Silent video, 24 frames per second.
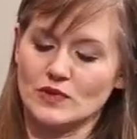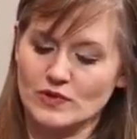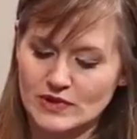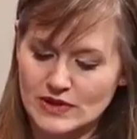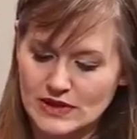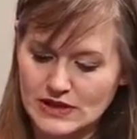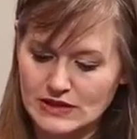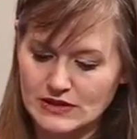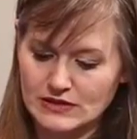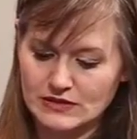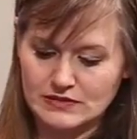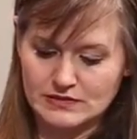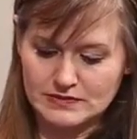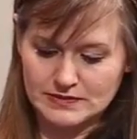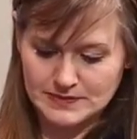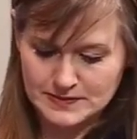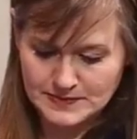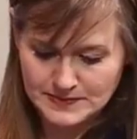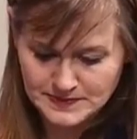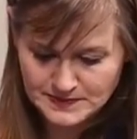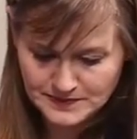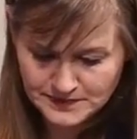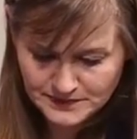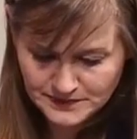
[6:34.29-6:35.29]
Wow.
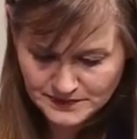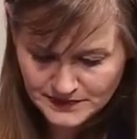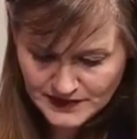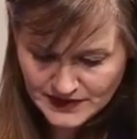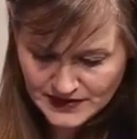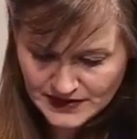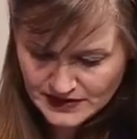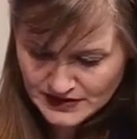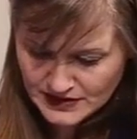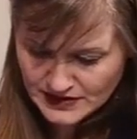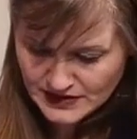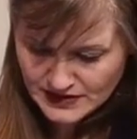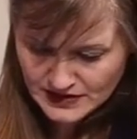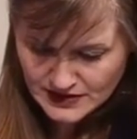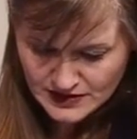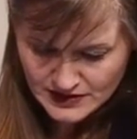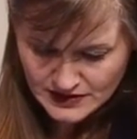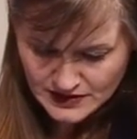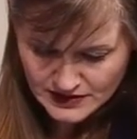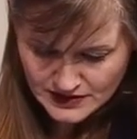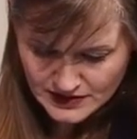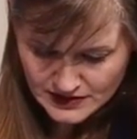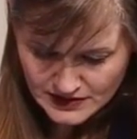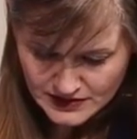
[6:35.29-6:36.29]

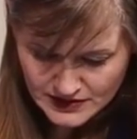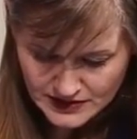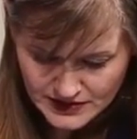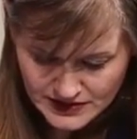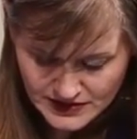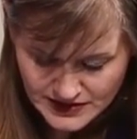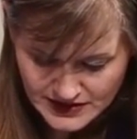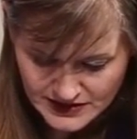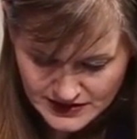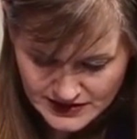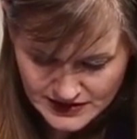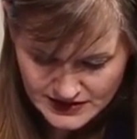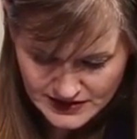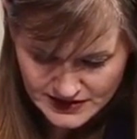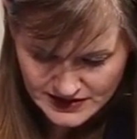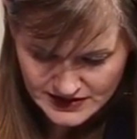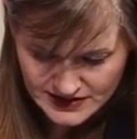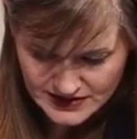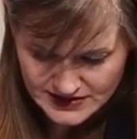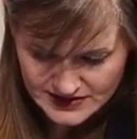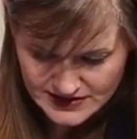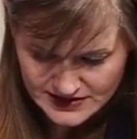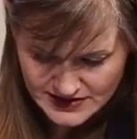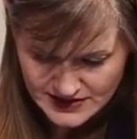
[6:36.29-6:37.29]
Well, look at
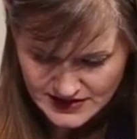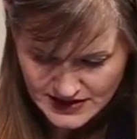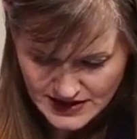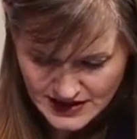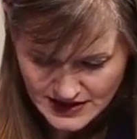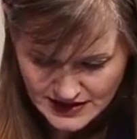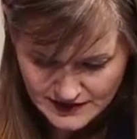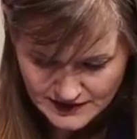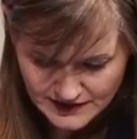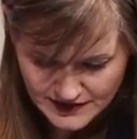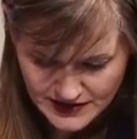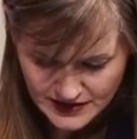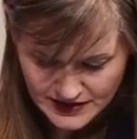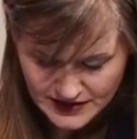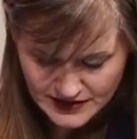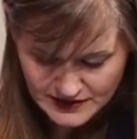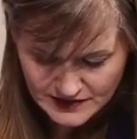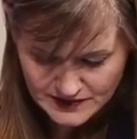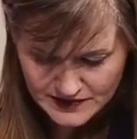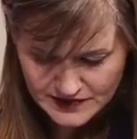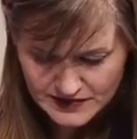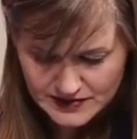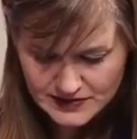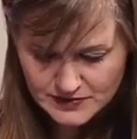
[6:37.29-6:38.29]
this. They have
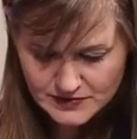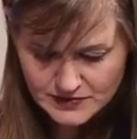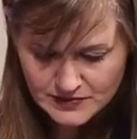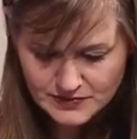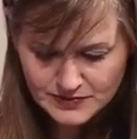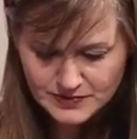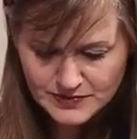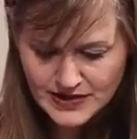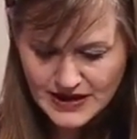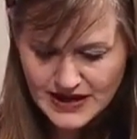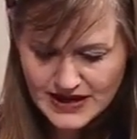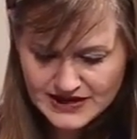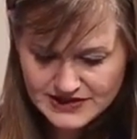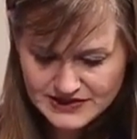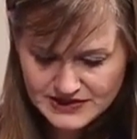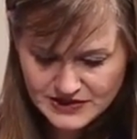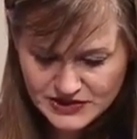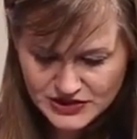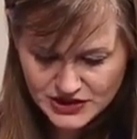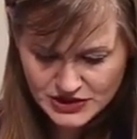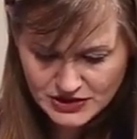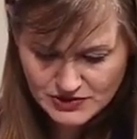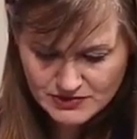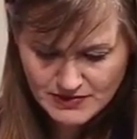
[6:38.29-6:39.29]
a
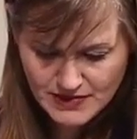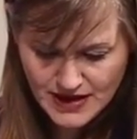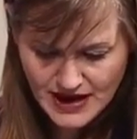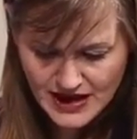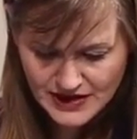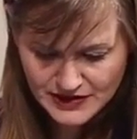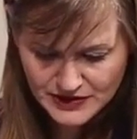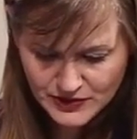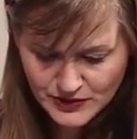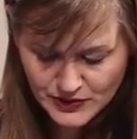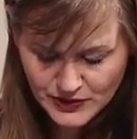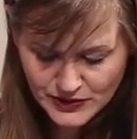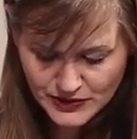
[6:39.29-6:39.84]
passage here, Matthew